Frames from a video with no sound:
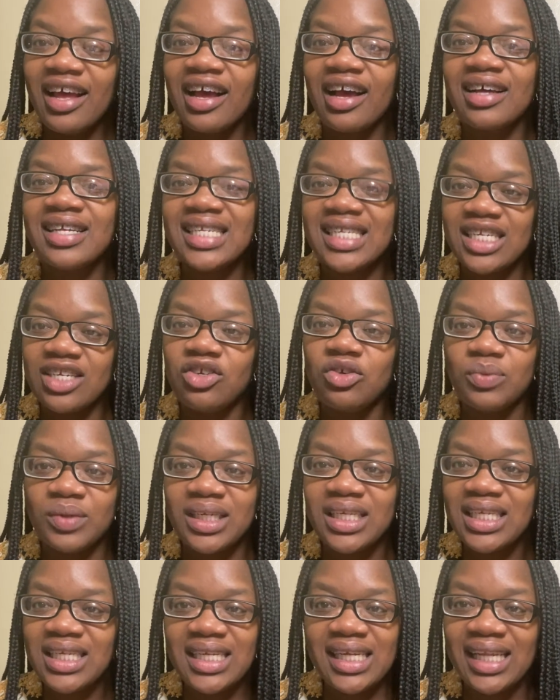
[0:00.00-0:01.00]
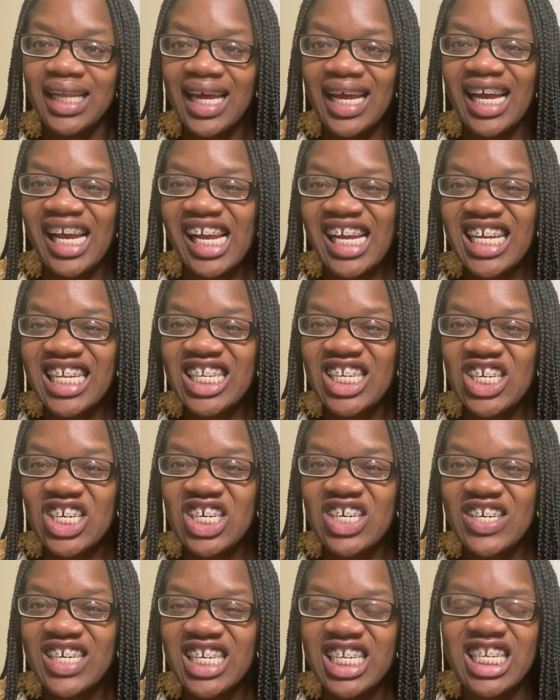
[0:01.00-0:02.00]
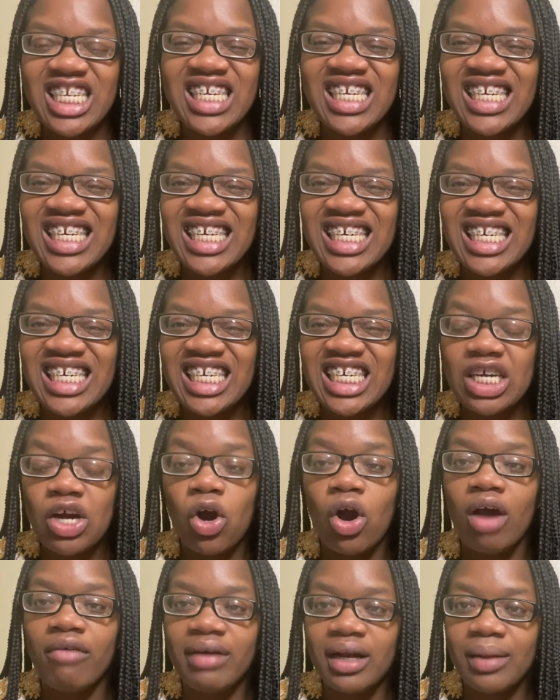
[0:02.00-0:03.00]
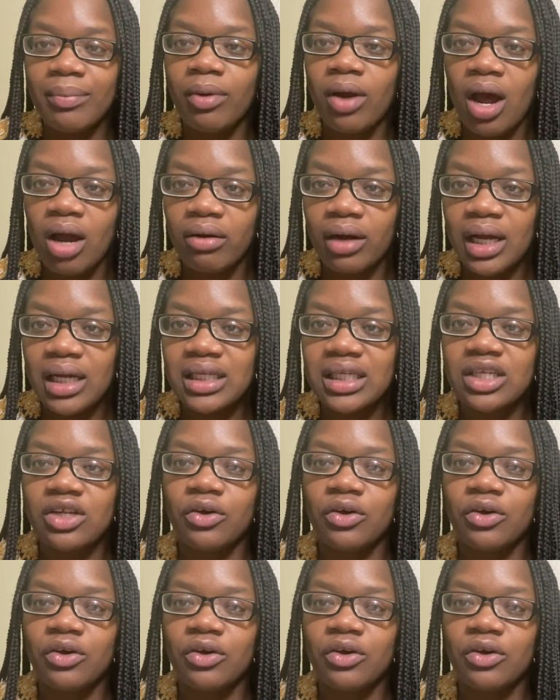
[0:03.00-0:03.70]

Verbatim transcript: because then you would see like it's already already progress.